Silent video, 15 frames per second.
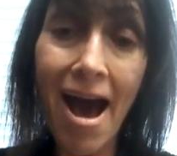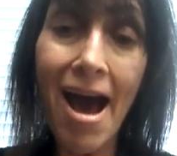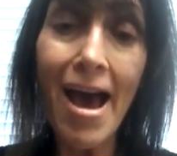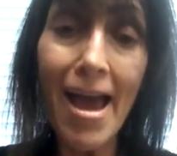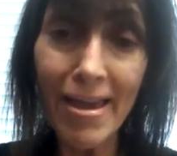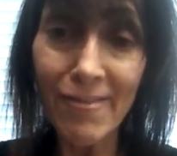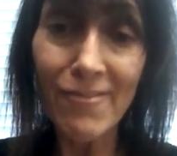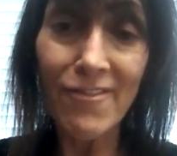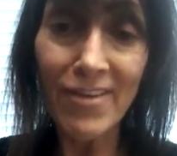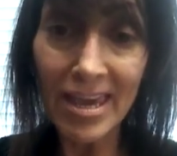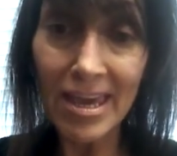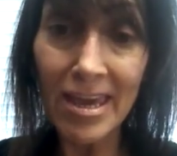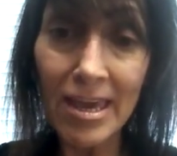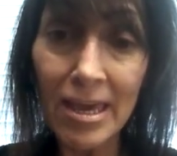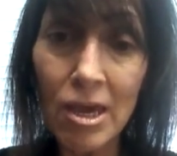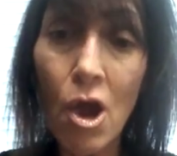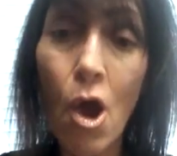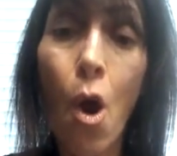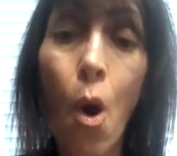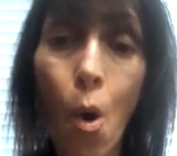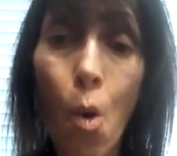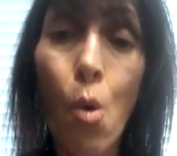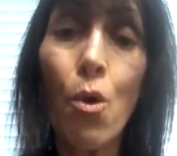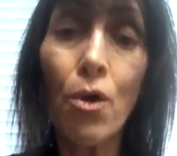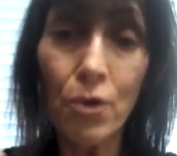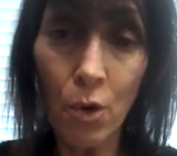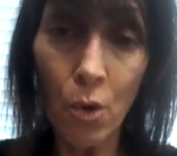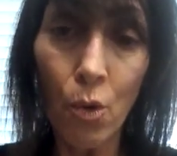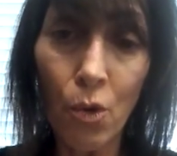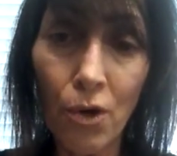IV
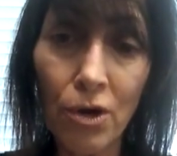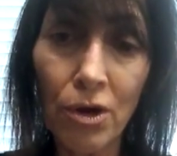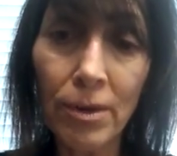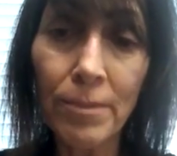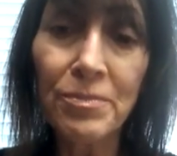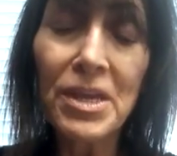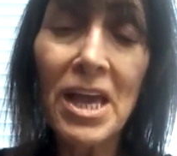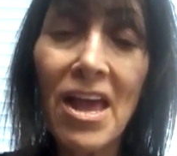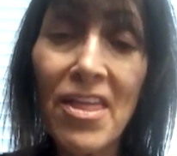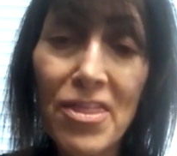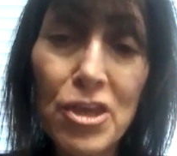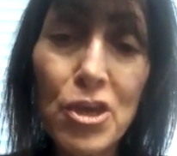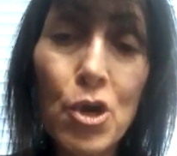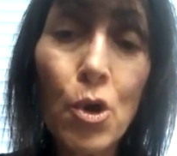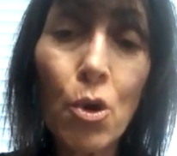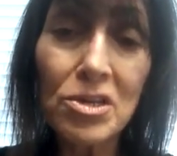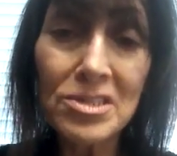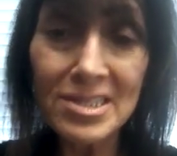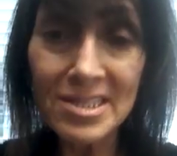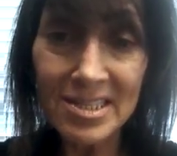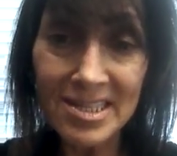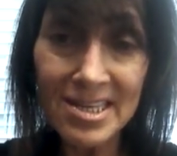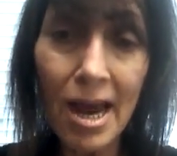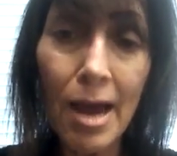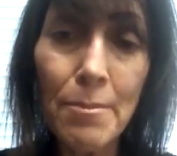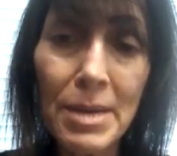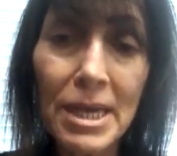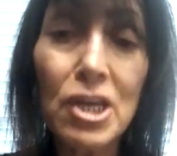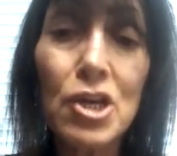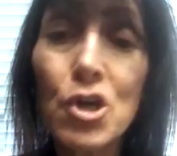or oral, your
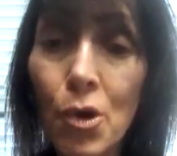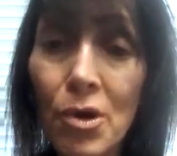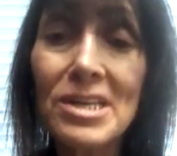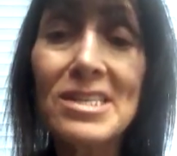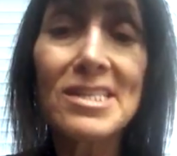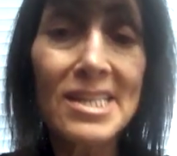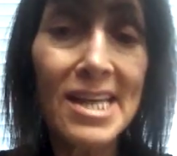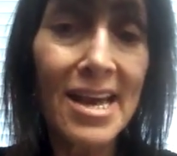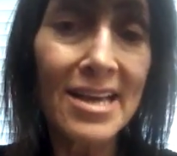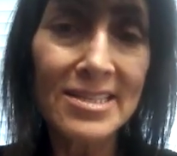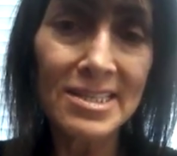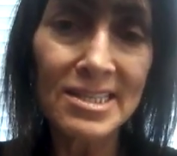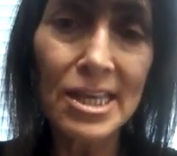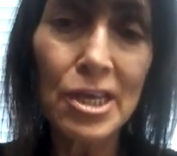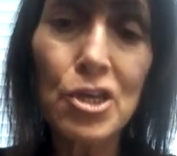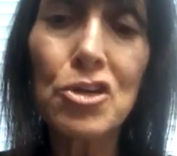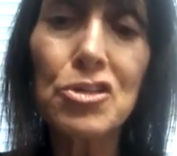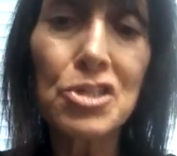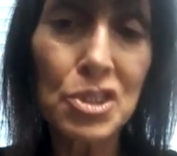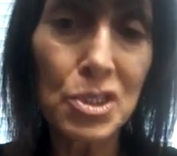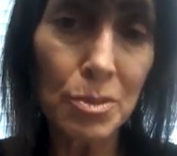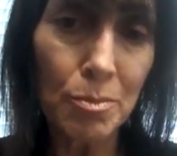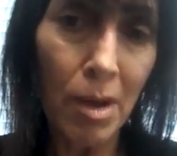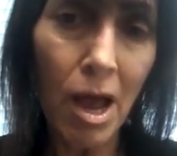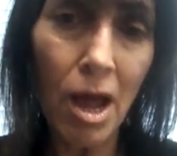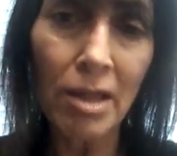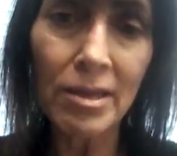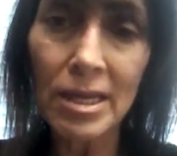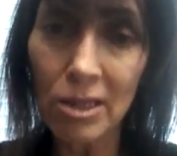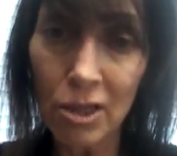stomach, your intestine, your
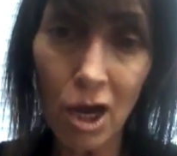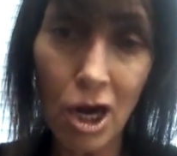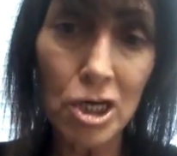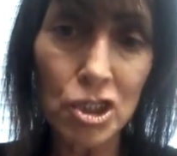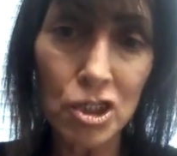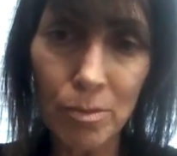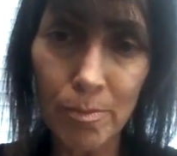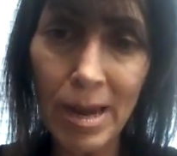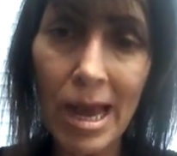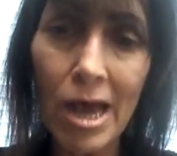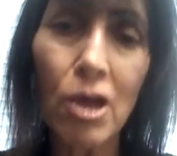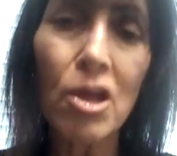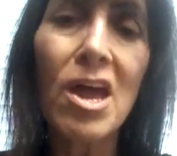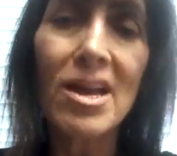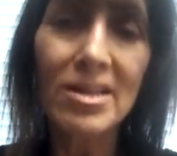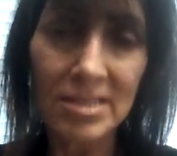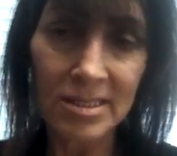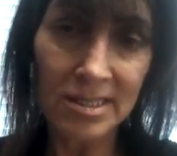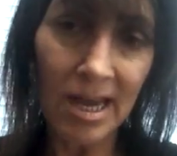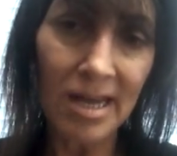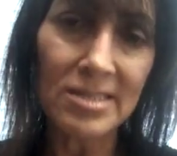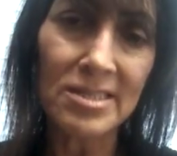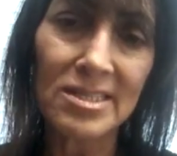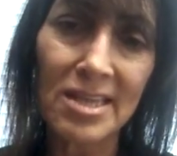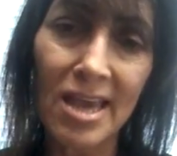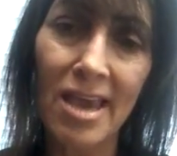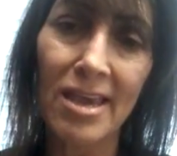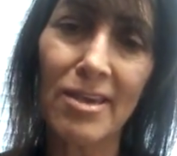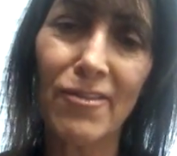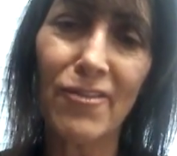small and large bowel does
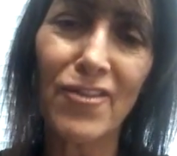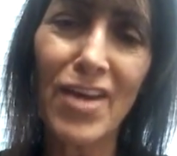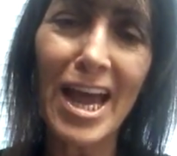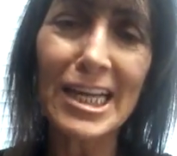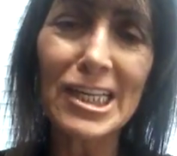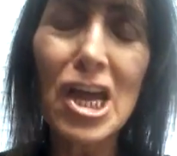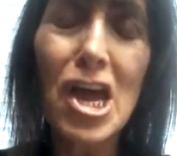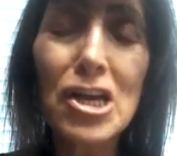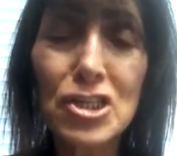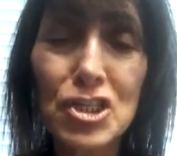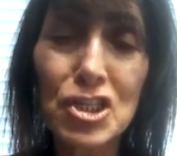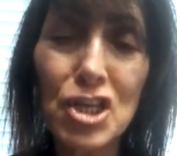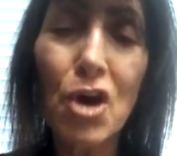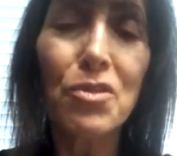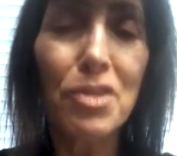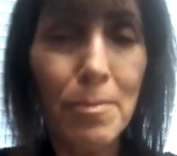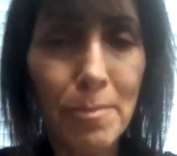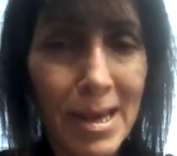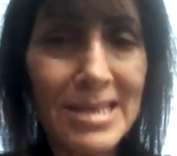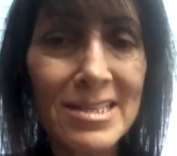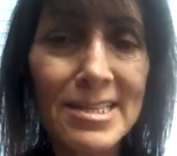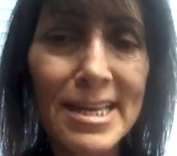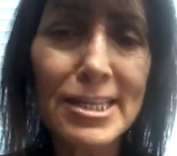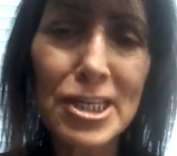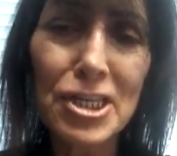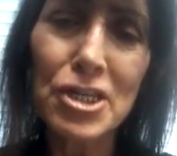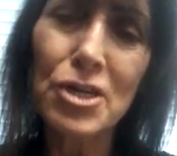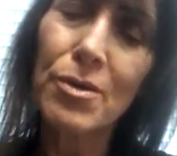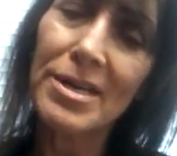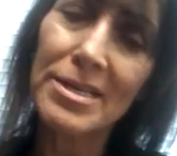take effect. So the best thing to
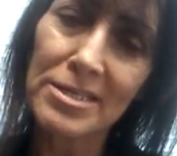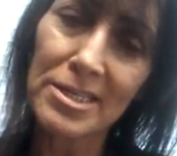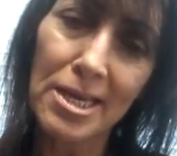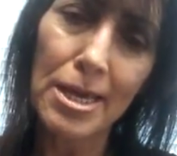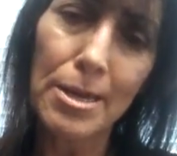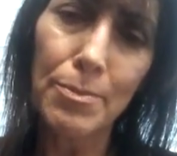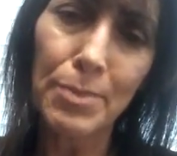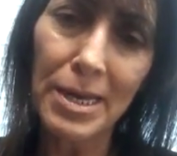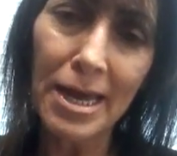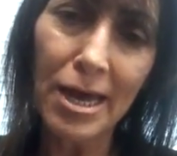do is keep it